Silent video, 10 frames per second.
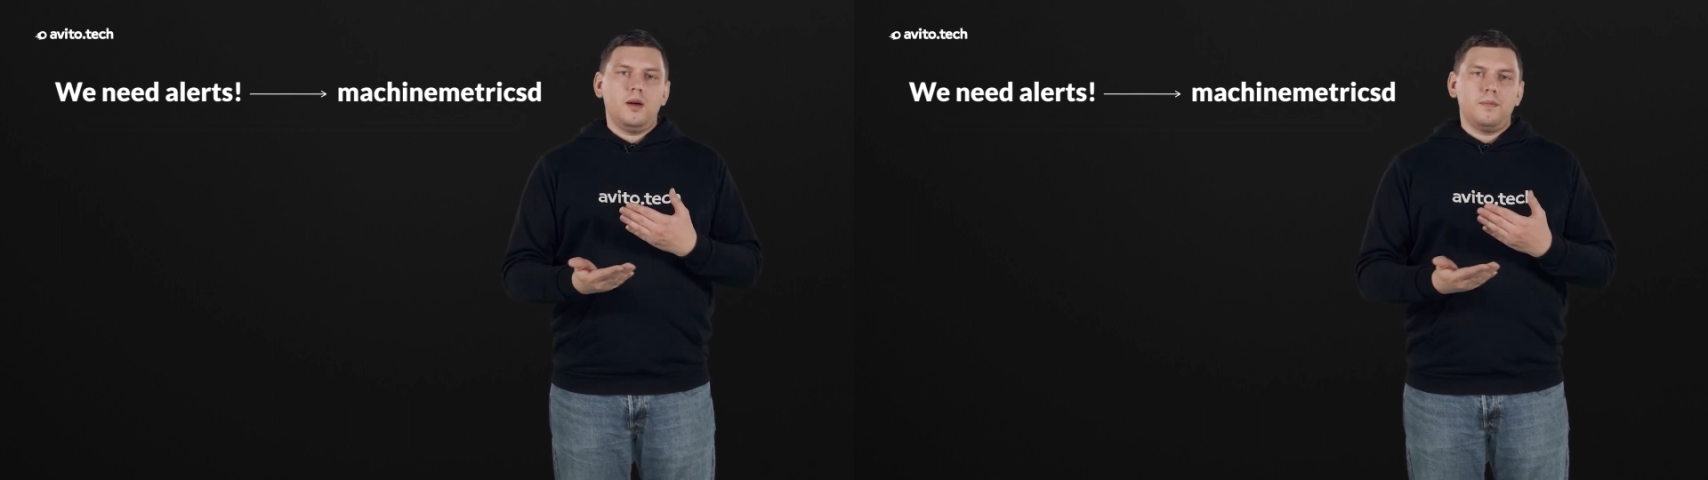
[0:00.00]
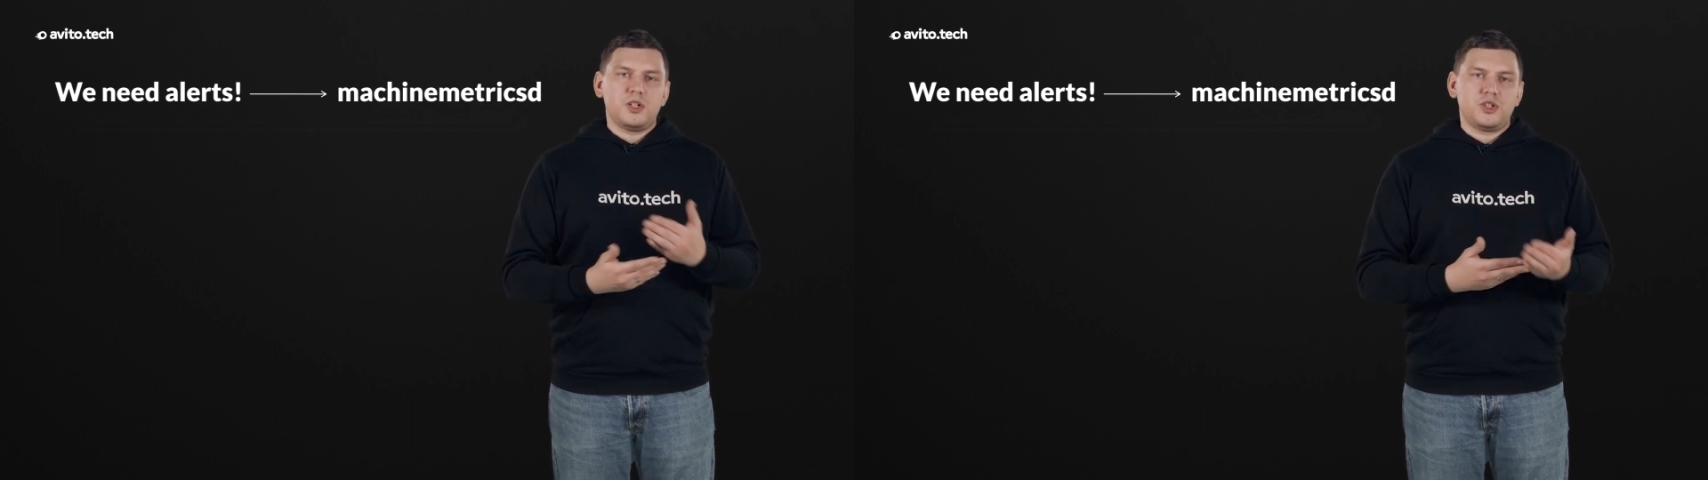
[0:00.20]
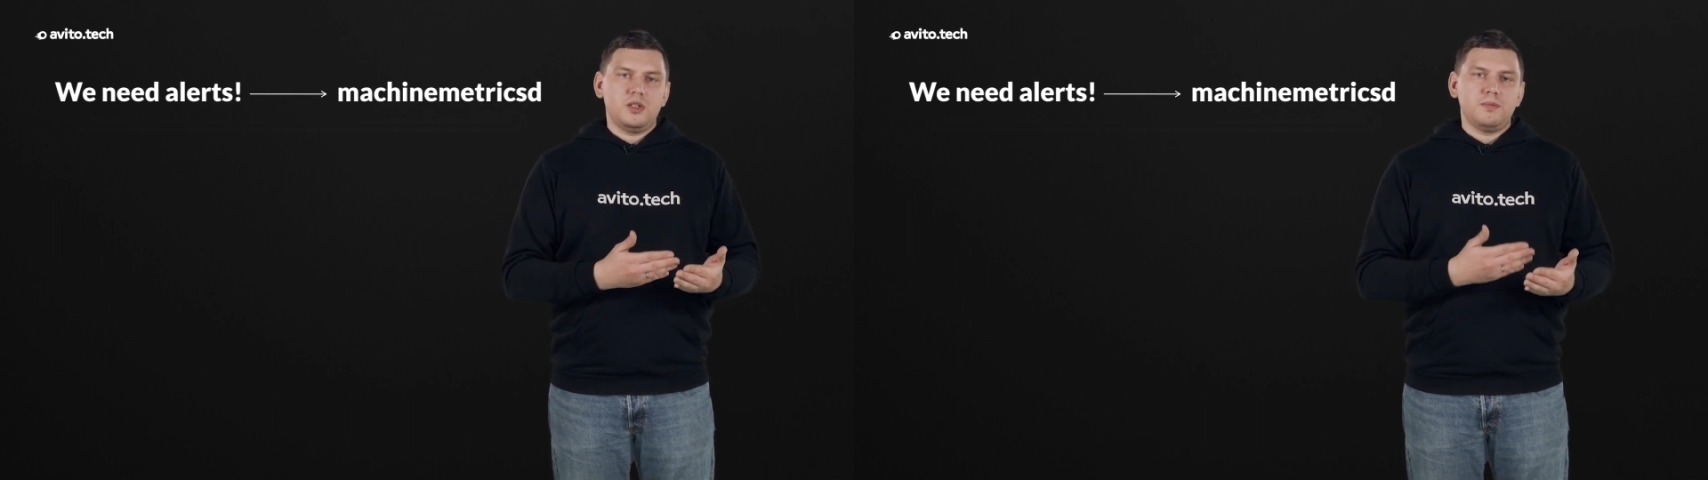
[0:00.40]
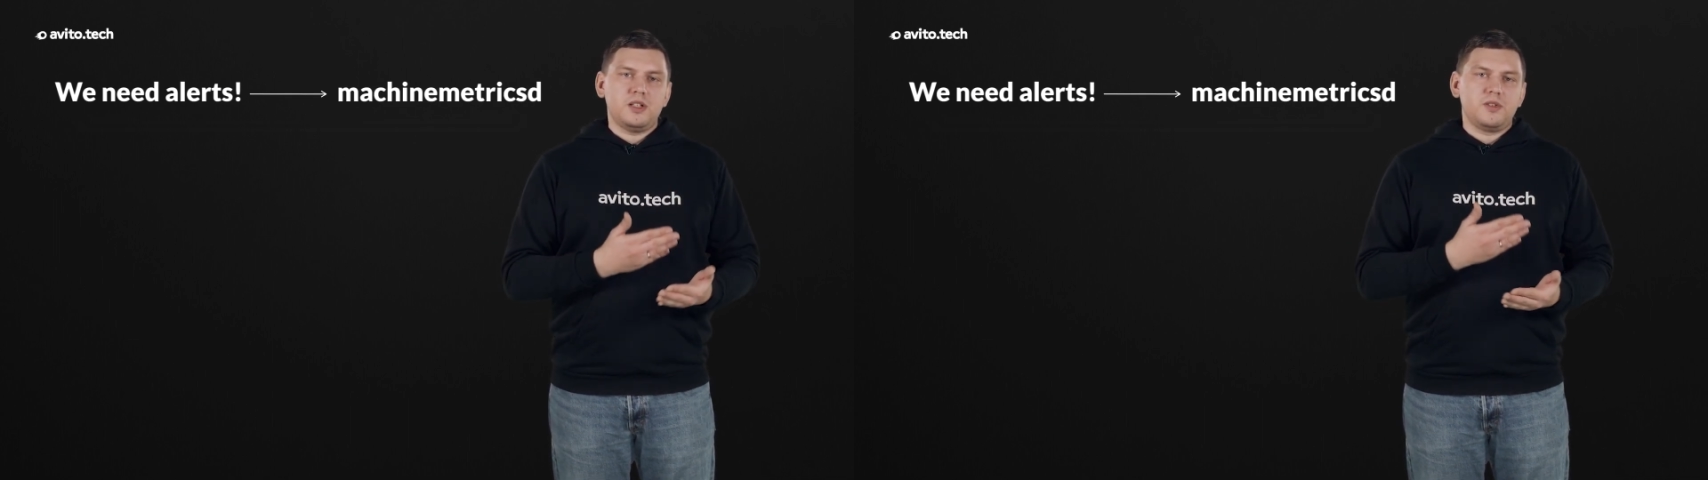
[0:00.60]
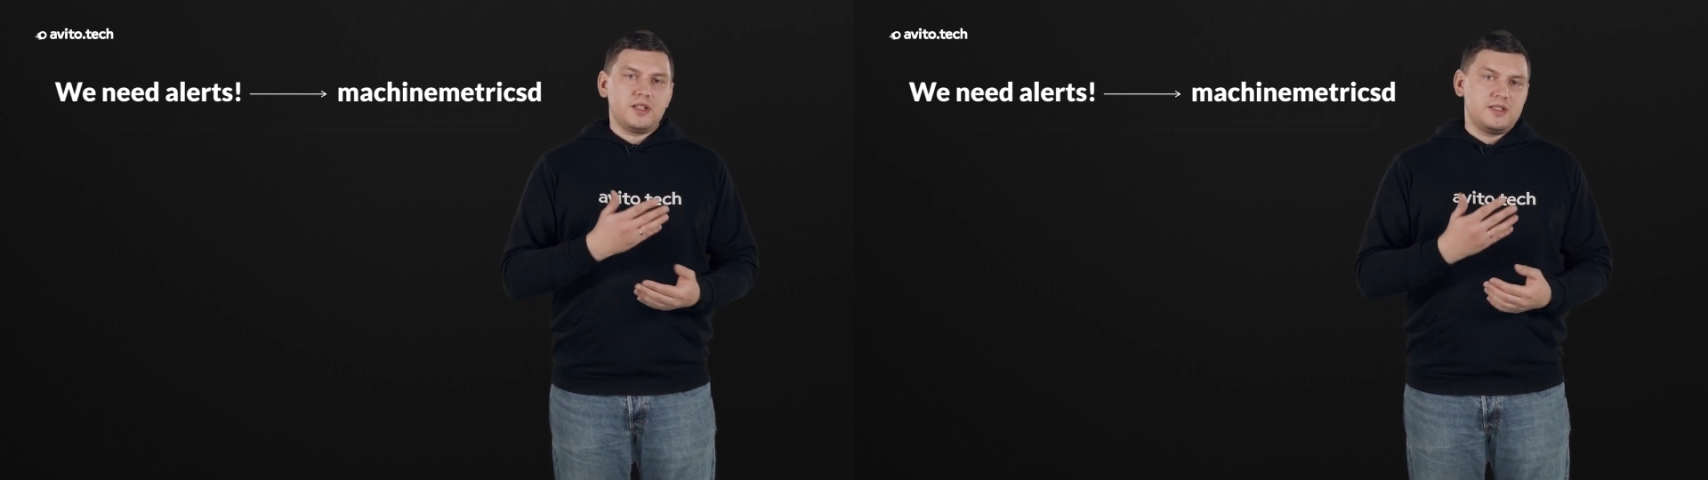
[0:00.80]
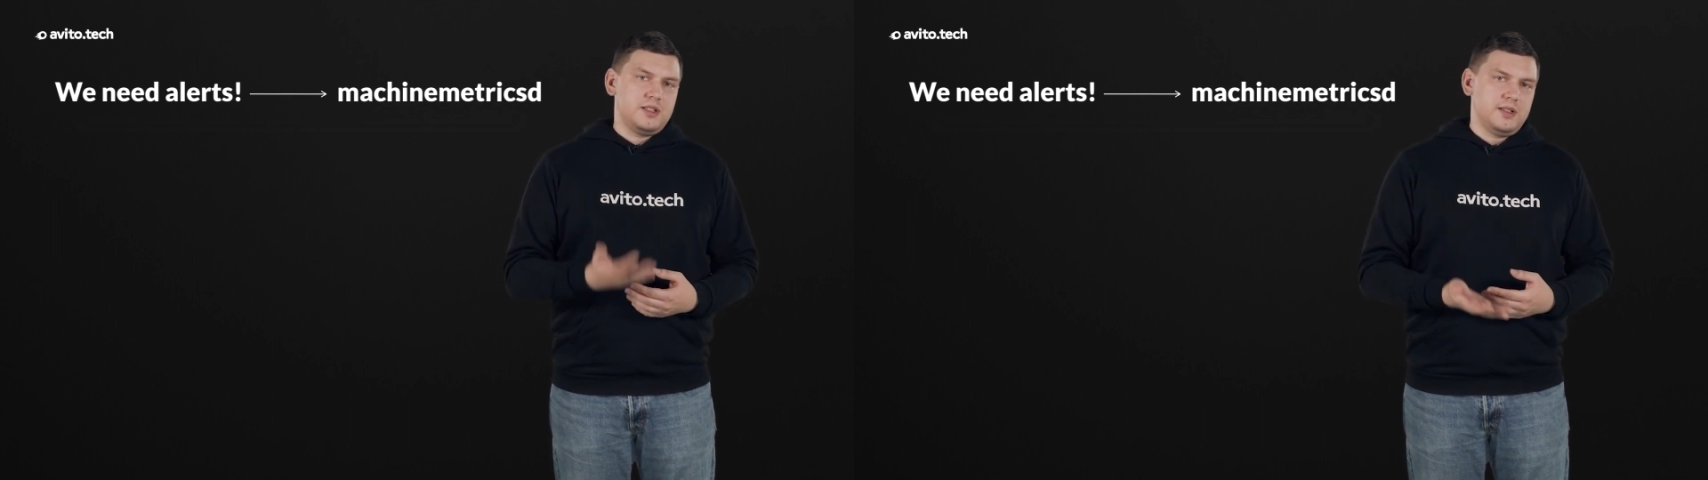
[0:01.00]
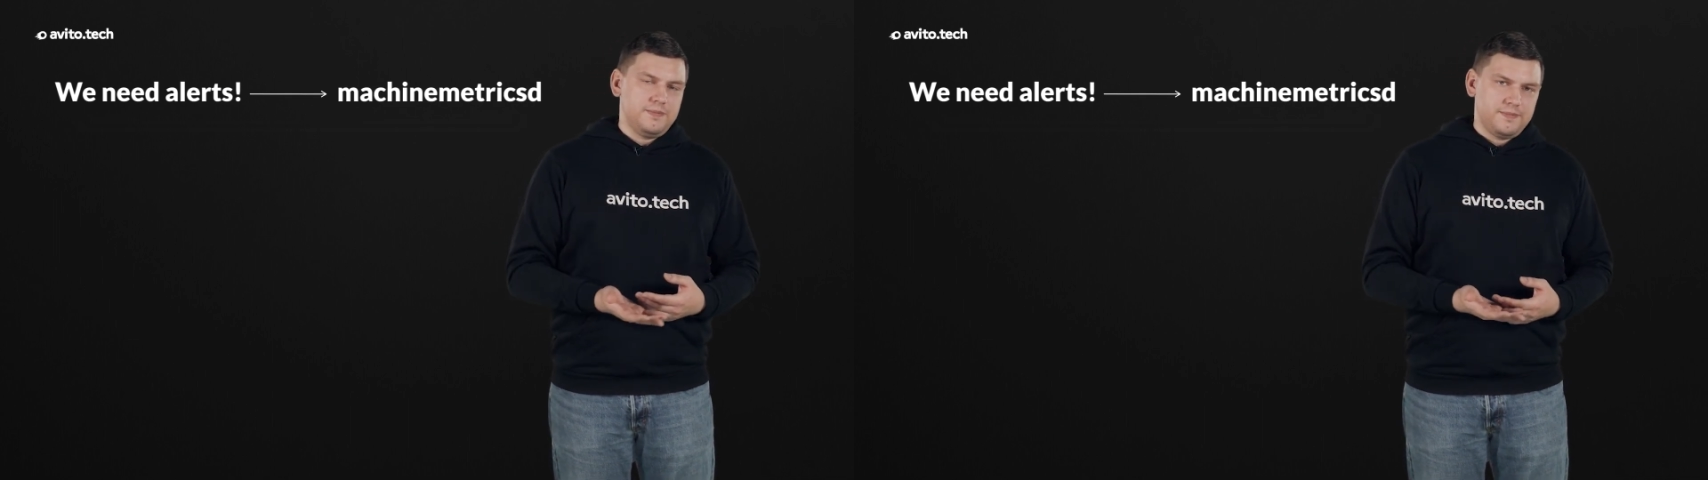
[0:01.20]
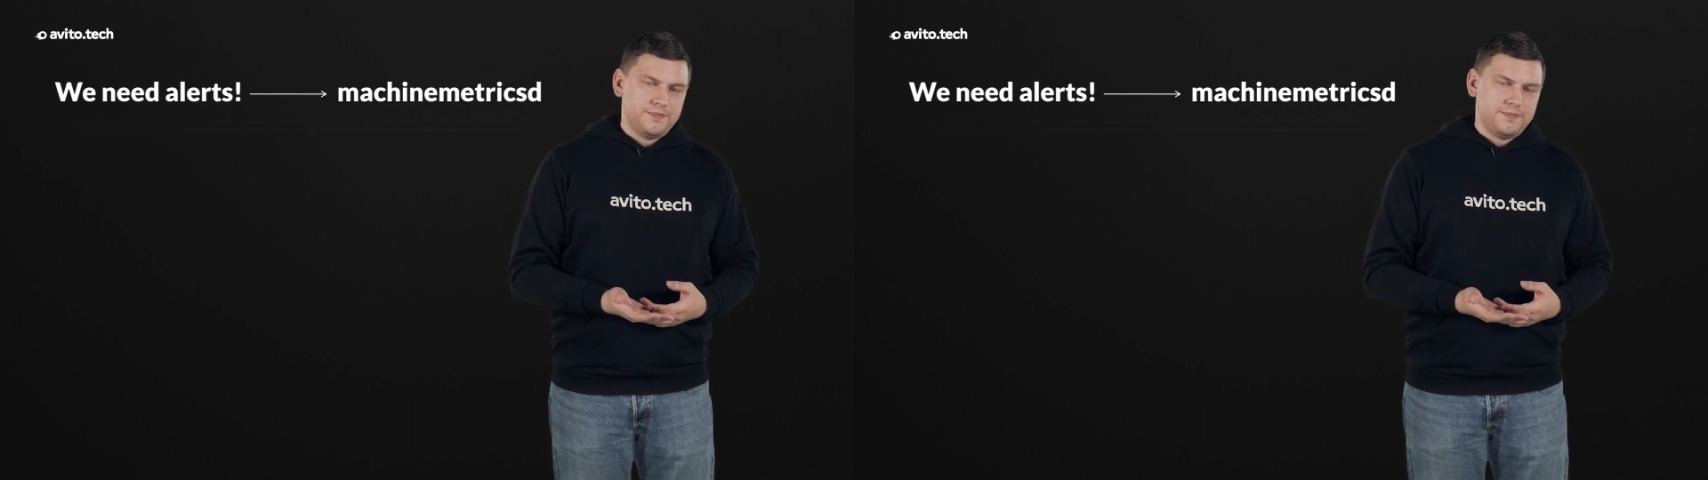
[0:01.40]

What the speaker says: machine metrics D.